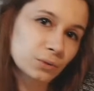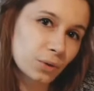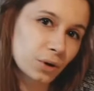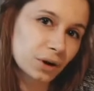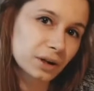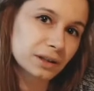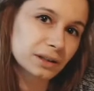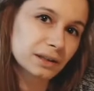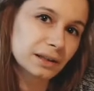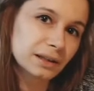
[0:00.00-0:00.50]

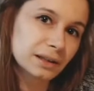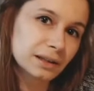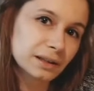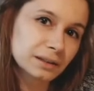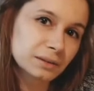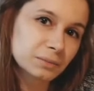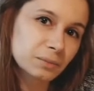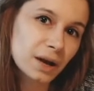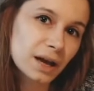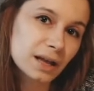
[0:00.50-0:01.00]
worriedly
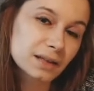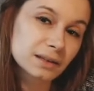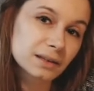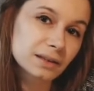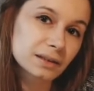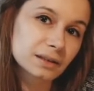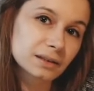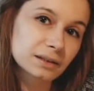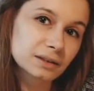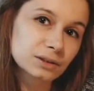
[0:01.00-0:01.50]
at Mat.
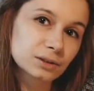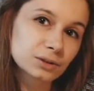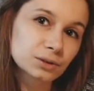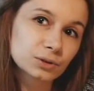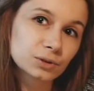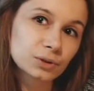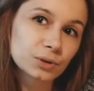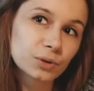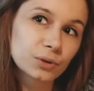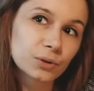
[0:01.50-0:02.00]

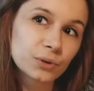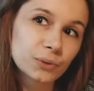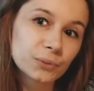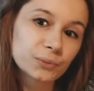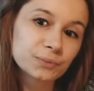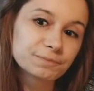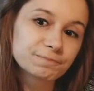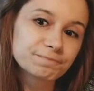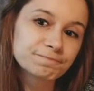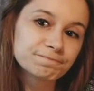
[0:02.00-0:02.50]

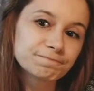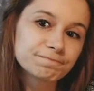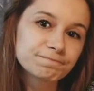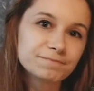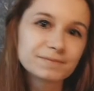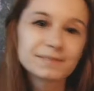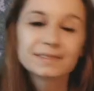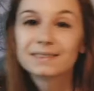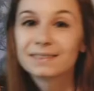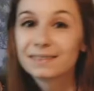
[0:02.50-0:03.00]
So,
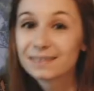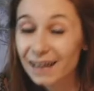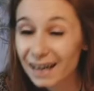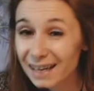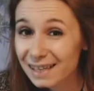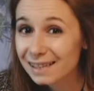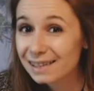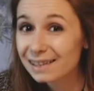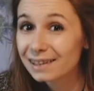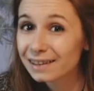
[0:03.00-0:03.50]

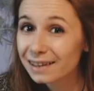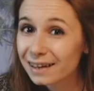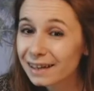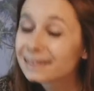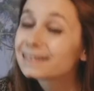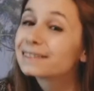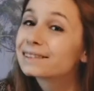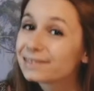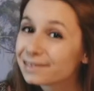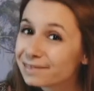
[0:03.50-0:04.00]
nicely
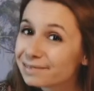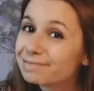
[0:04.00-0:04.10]
done.